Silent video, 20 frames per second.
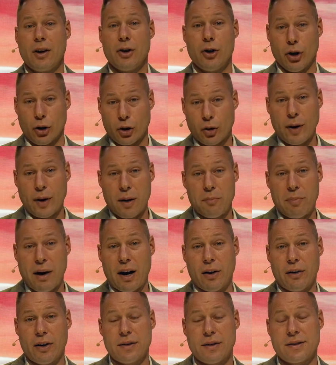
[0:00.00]
your
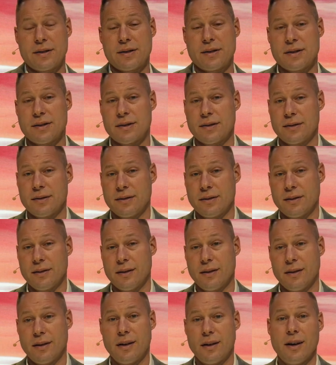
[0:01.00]
grandparents,
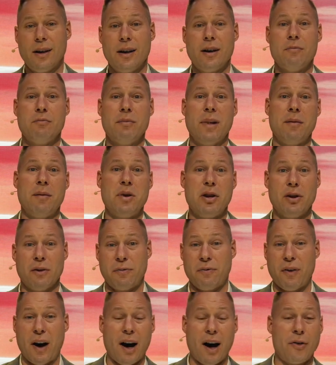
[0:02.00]
maybe your
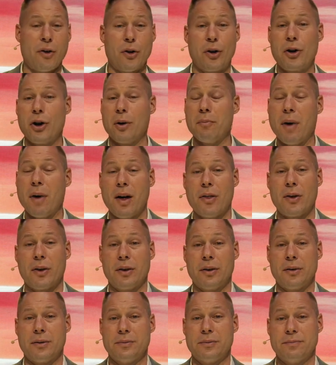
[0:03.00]
father or your
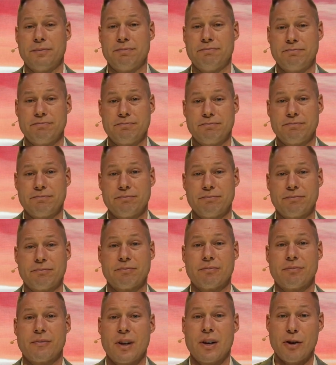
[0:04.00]
mother,
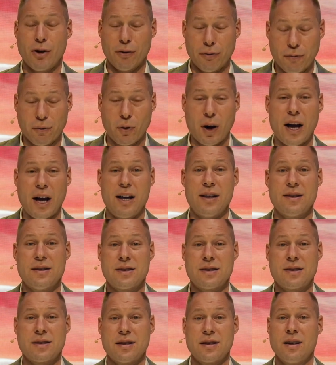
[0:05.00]
your
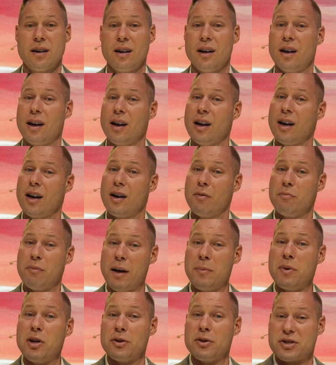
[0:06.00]
friends,
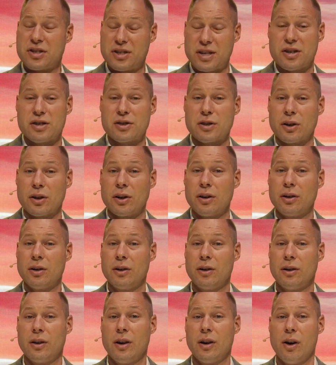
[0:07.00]
maybe your sister,
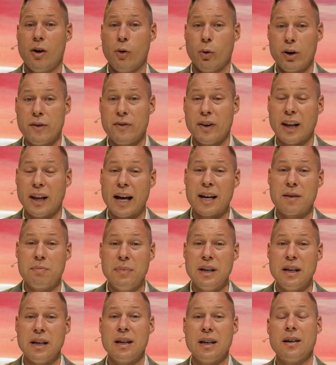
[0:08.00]
or even like
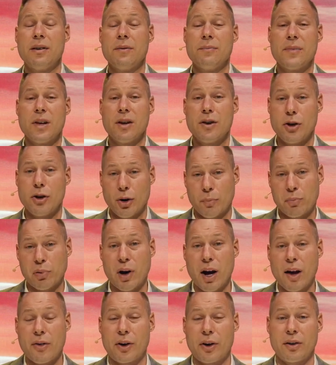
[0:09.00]
me, your
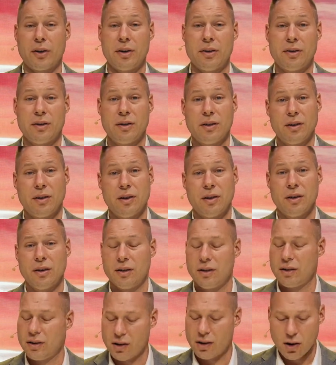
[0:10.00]
brother,
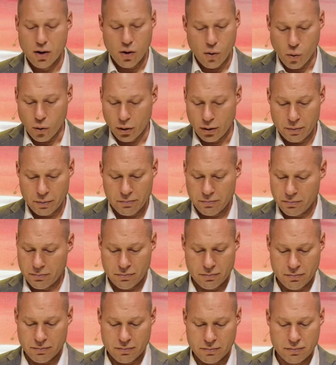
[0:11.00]
or
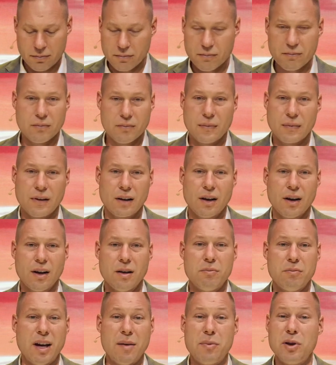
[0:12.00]

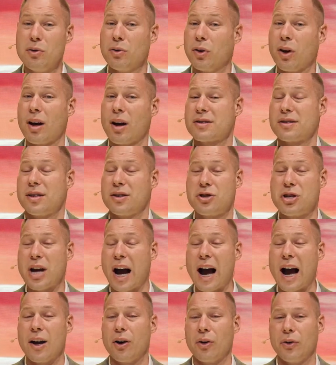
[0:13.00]
maybe you lost a
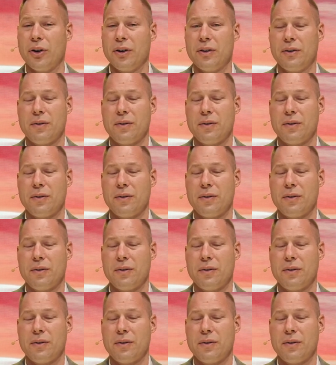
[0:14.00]
child